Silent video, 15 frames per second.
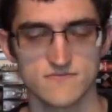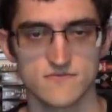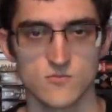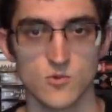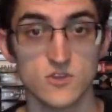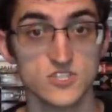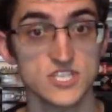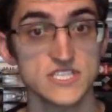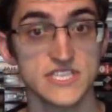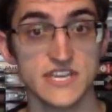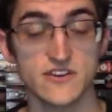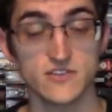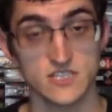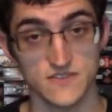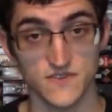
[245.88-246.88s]
While she's
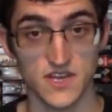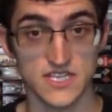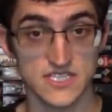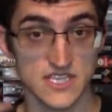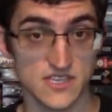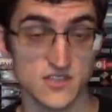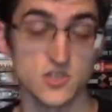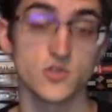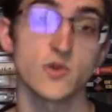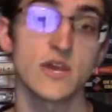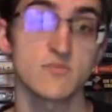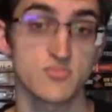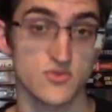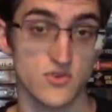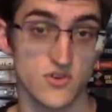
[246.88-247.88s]
there, she finds that the new
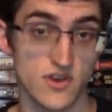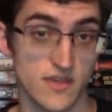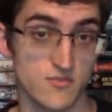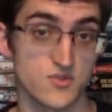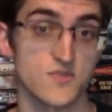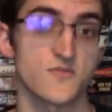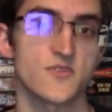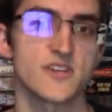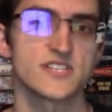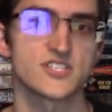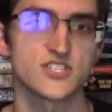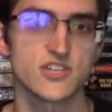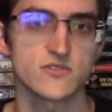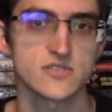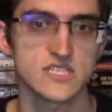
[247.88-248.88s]
emperor, Emperor Franz
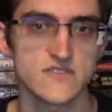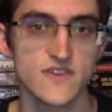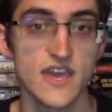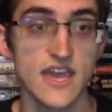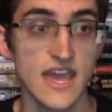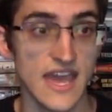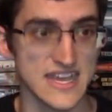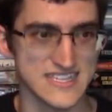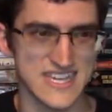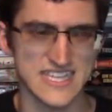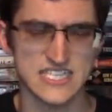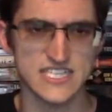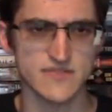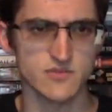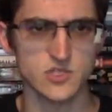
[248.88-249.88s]
Joseph, has had
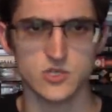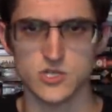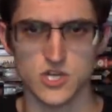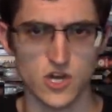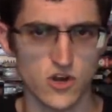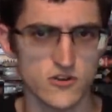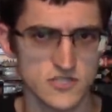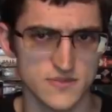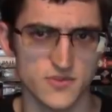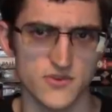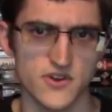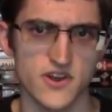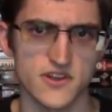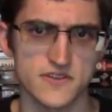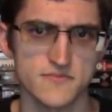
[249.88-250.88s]
some sort of curse put
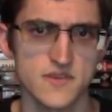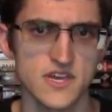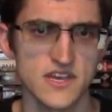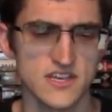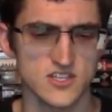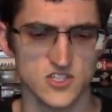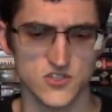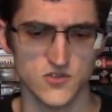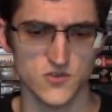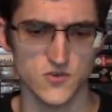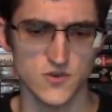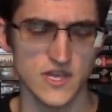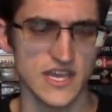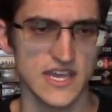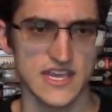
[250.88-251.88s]
on him,
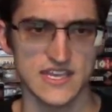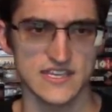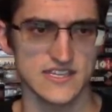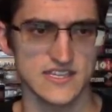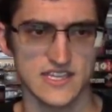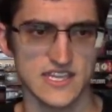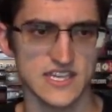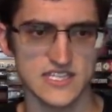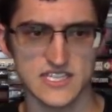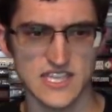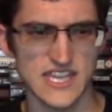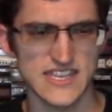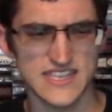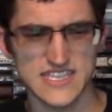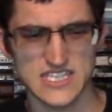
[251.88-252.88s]
so he's
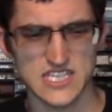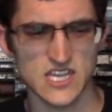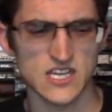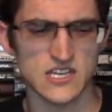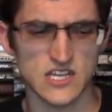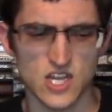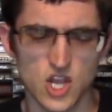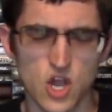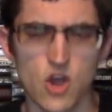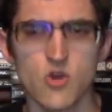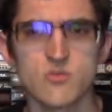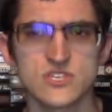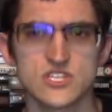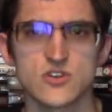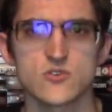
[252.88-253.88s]
in this
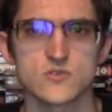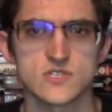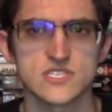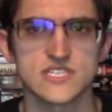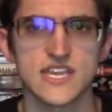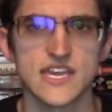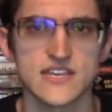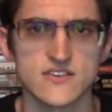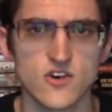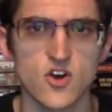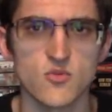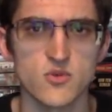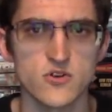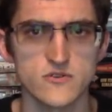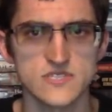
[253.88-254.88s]
comatose state,
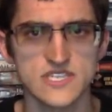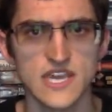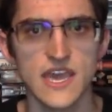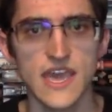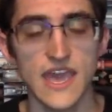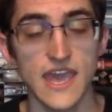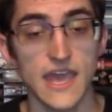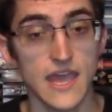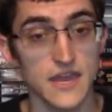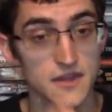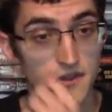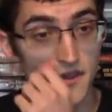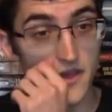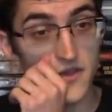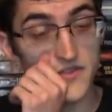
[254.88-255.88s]
almost, and
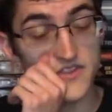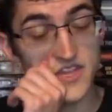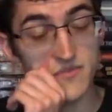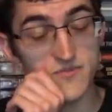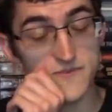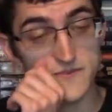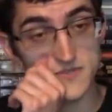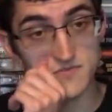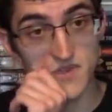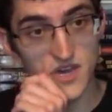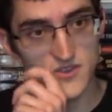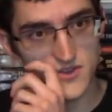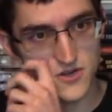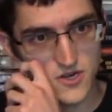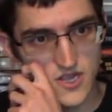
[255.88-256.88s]
the emperor's
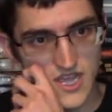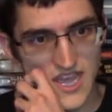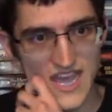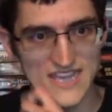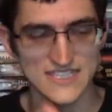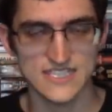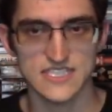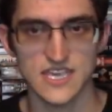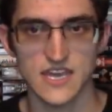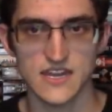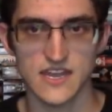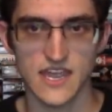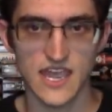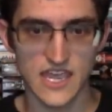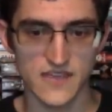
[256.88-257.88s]
mother asks
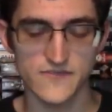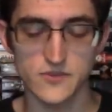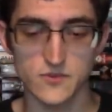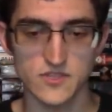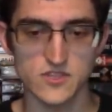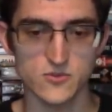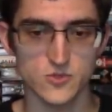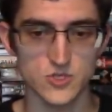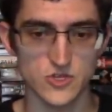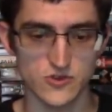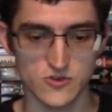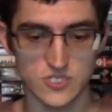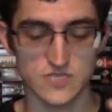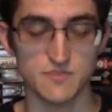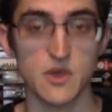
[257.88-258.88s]
Anna, hey, if you can use your
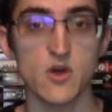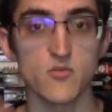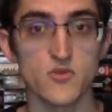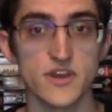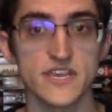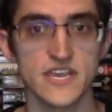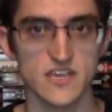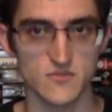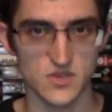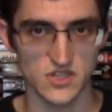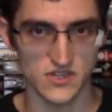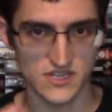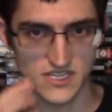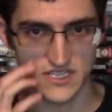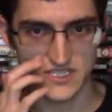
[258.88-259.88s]
spell-breaking
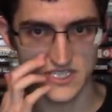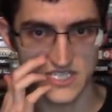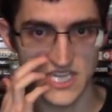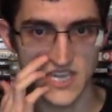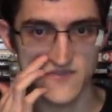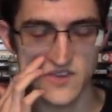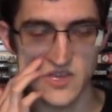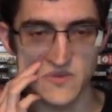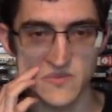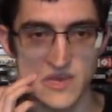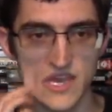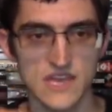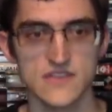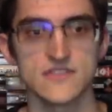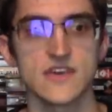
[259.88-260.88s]
ability to save him,
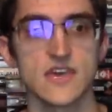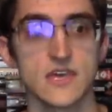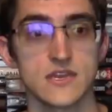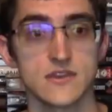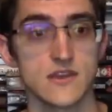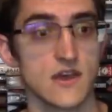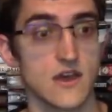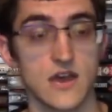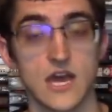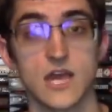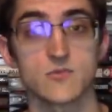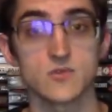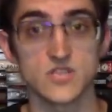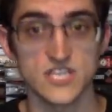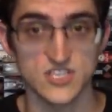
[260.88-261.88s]
then I
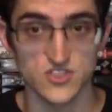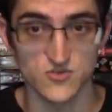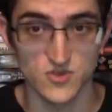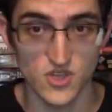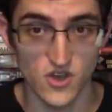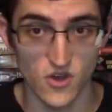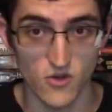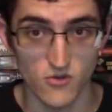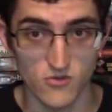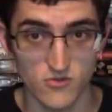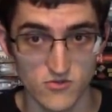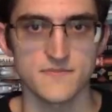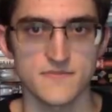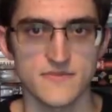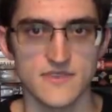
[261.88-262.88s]
will let you go.
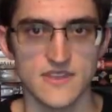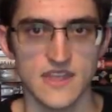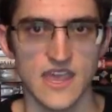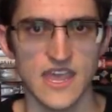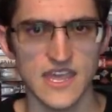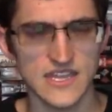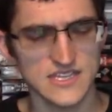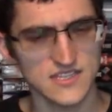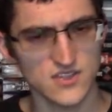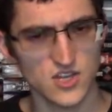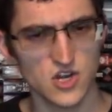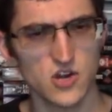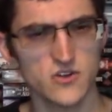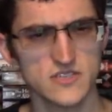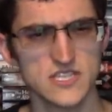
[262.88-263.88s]
And the
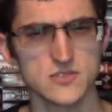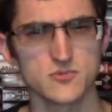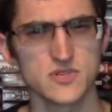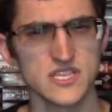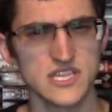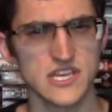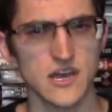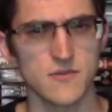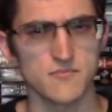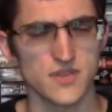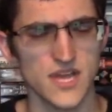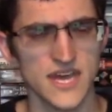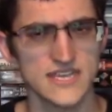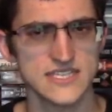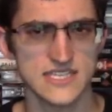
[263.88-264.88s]
curse is really
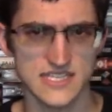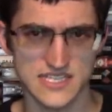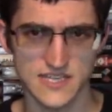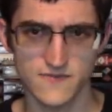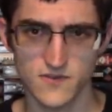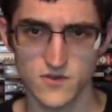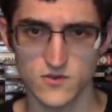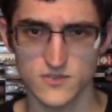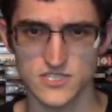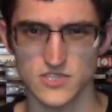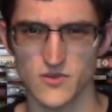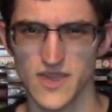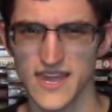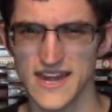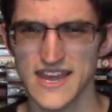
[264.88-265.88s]
complex and difficult,
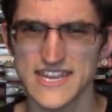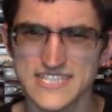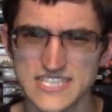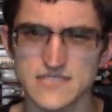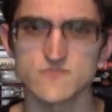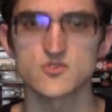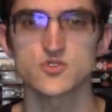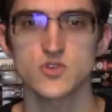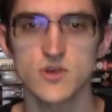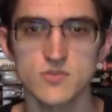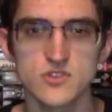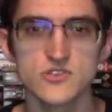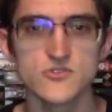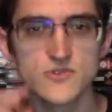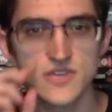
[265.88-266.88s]
so Anna has some
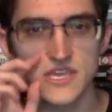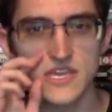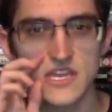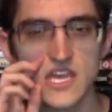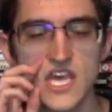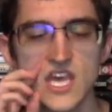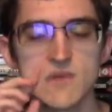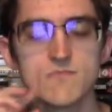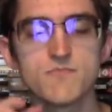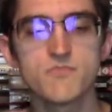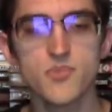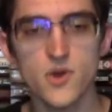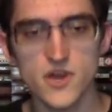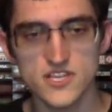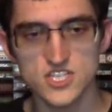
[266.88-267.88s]
trouble doing it,
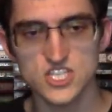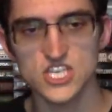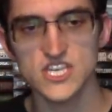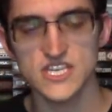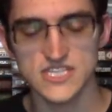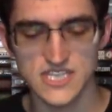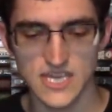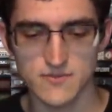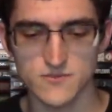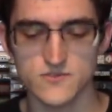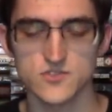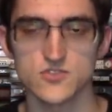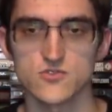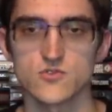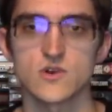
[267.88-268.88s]
but she is able
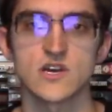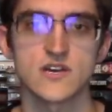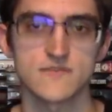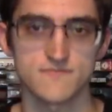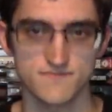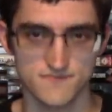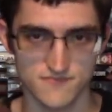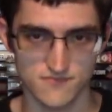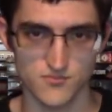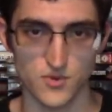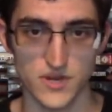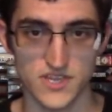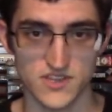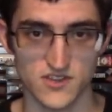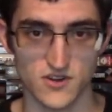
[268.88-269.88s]
to
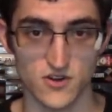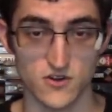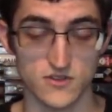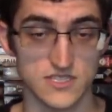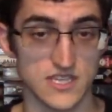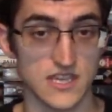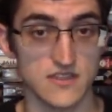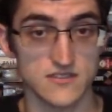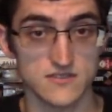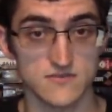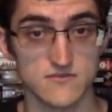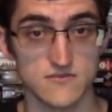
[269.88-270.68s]
break the curse, and